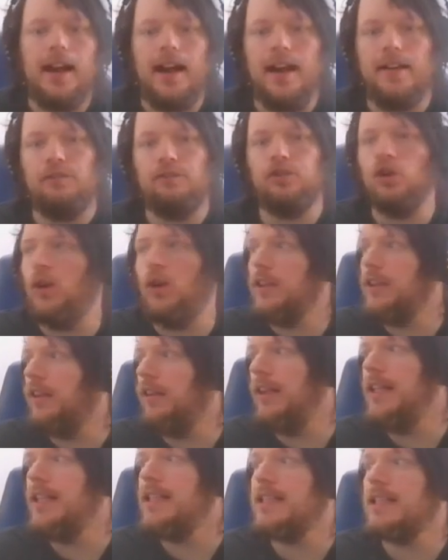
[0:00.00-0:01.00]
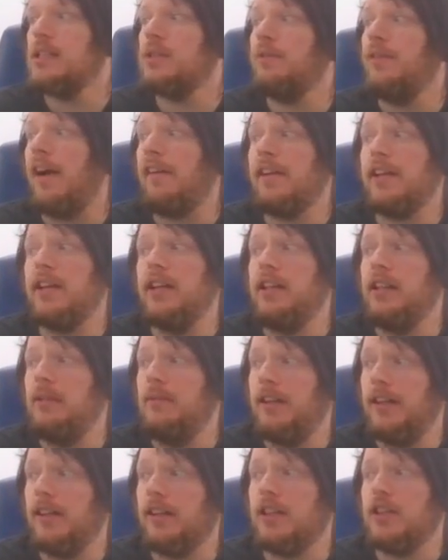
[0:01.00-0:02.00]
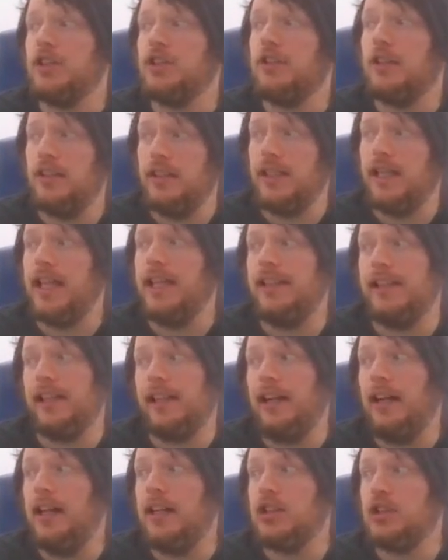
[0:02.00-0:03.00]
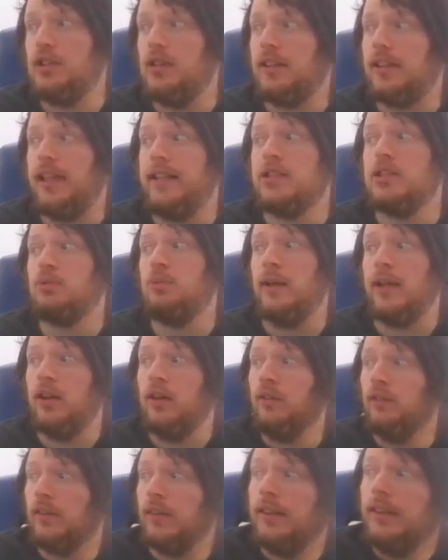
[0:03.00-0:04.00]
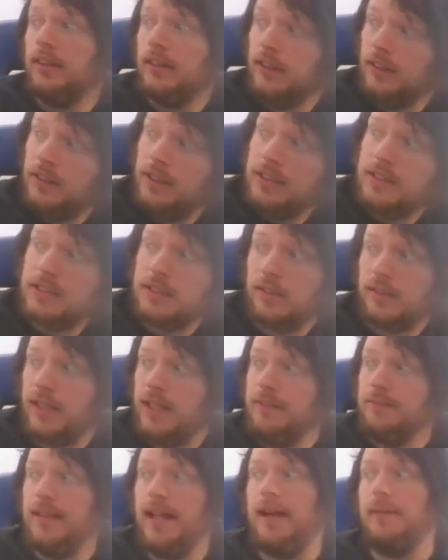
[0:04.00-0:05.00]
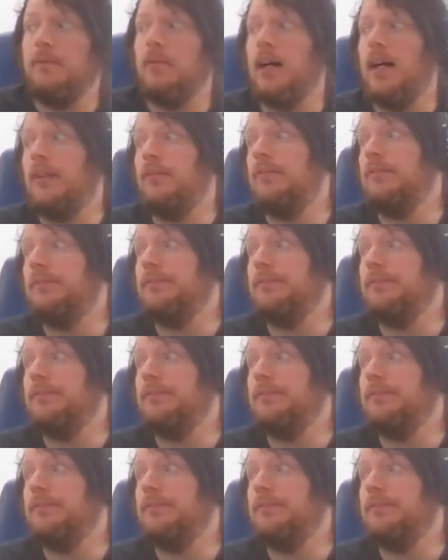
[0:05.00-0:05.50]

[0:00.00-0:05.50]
And Fleur-de-Lis is very good in the mirror because you can negate the construct and swing over it. So keep that in mind.